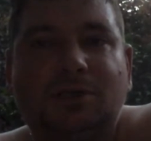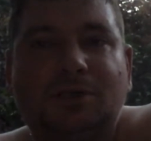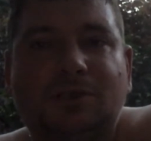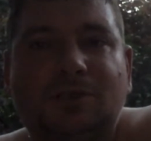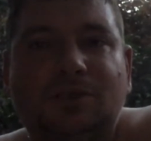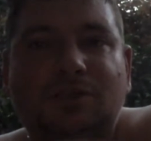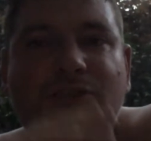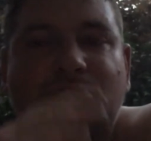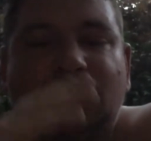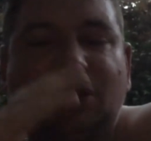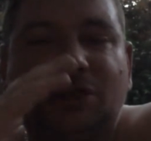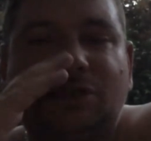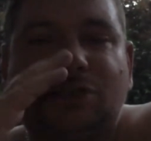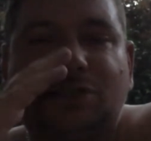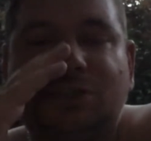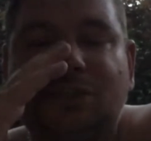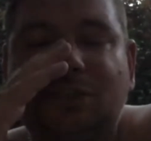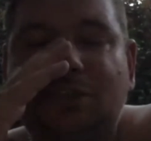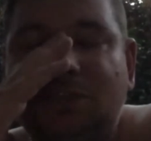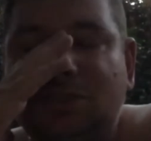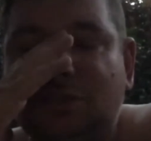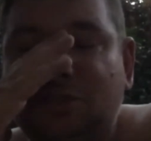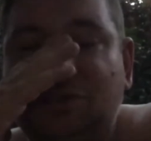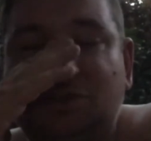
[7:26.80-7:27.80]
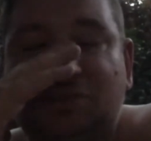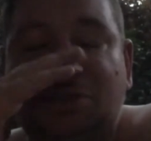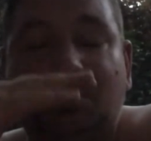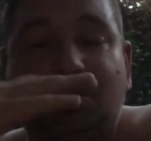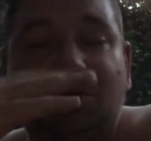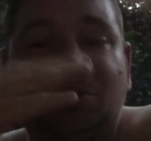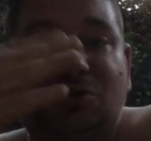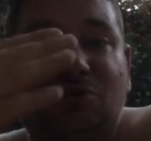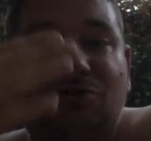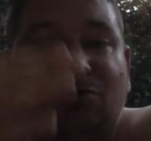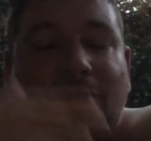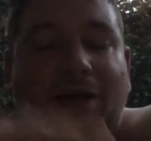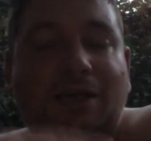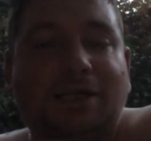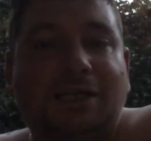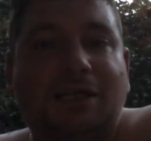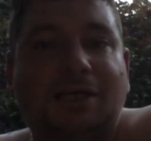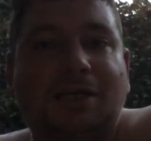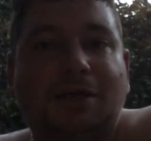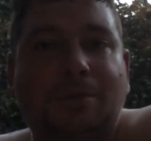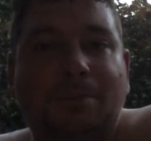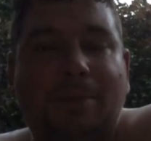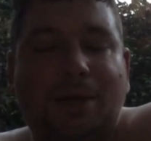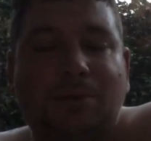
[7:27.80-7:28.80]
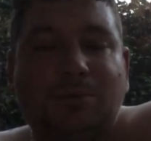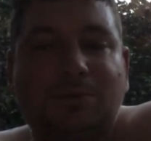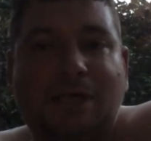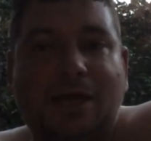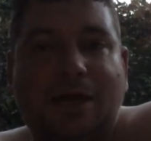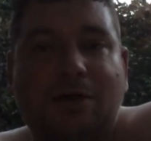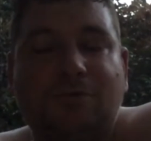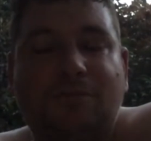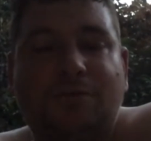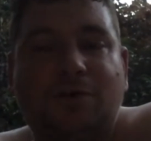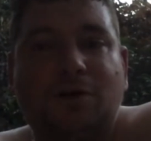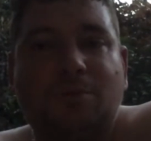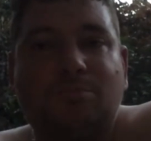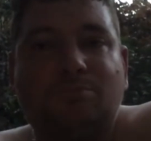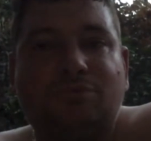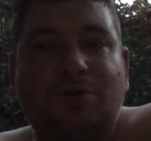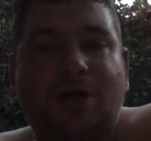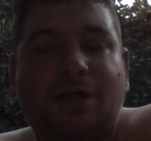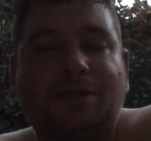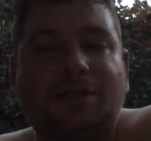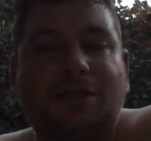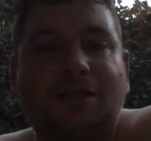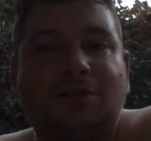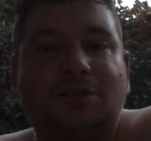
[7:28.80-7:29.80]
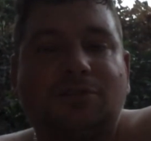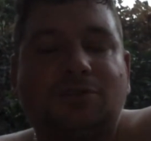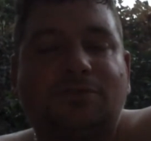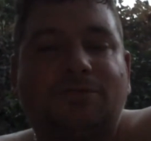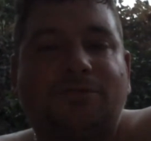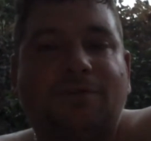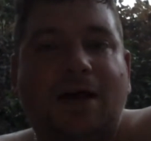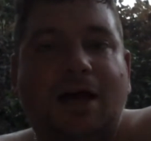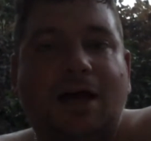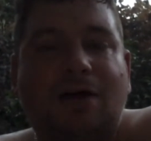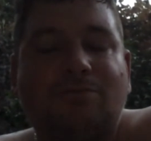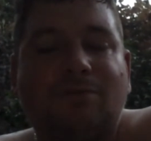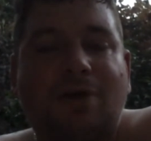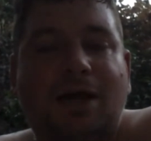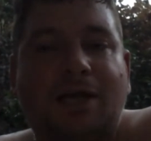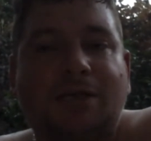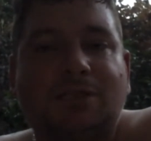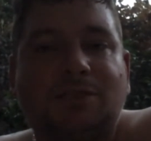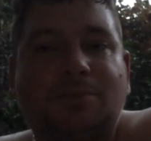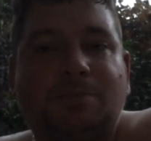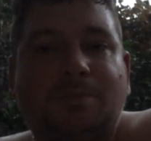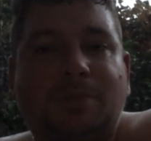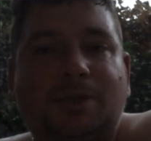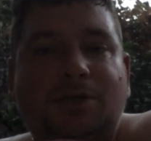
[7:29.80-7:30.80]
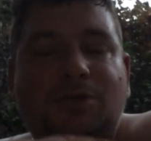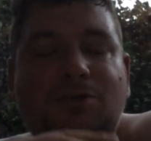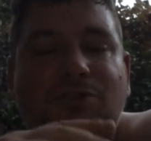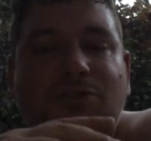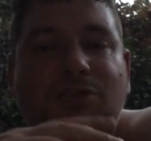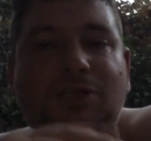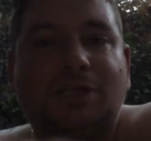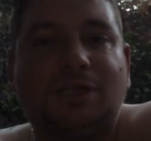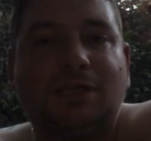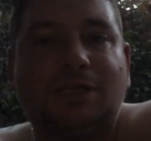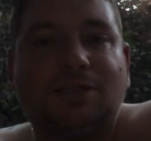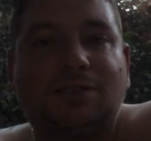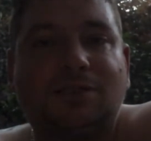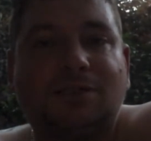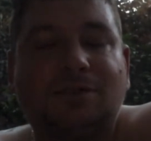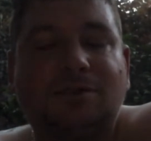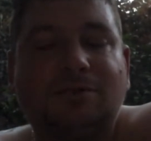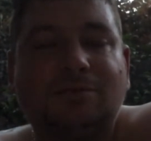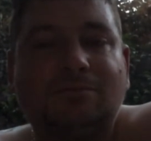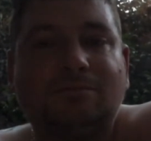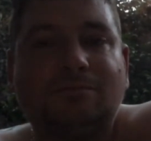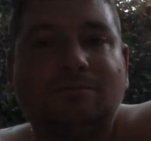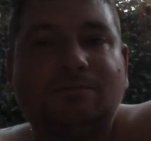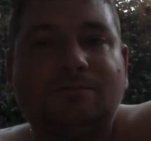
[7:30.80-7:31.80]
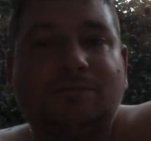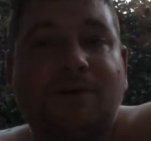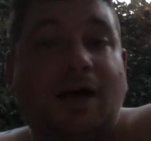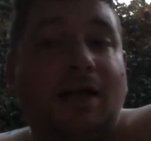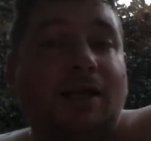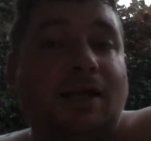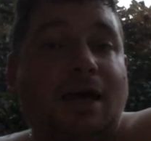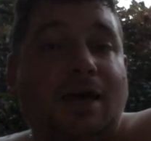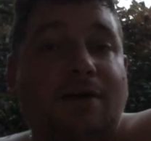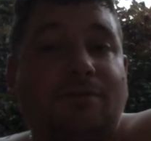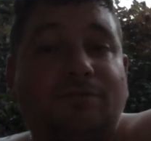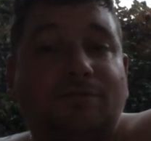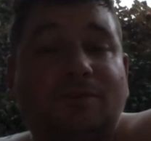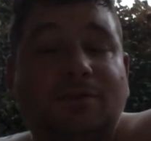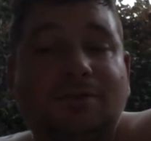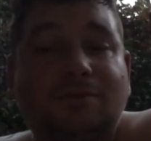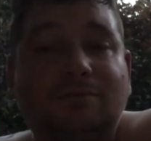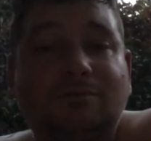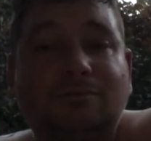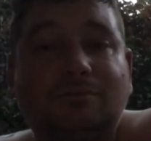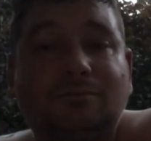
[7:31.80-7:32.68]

She was crying about how they're branded as far right because she is far left.